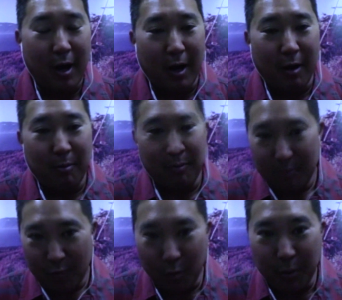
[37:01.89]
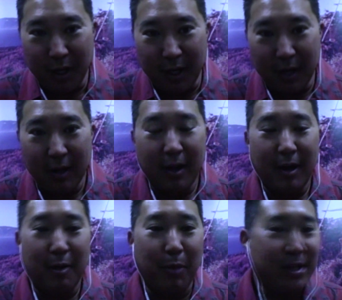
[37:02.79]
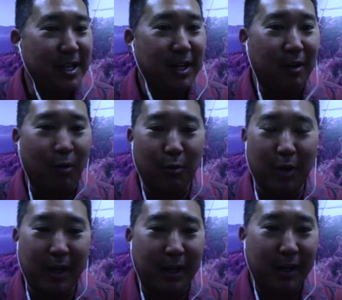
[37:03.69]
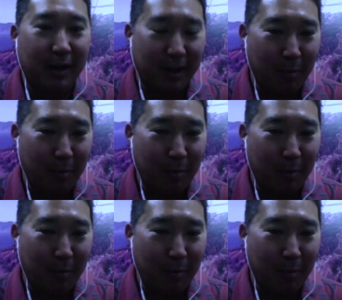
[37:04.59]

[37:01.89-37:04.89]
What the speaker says: opihi, but seeing only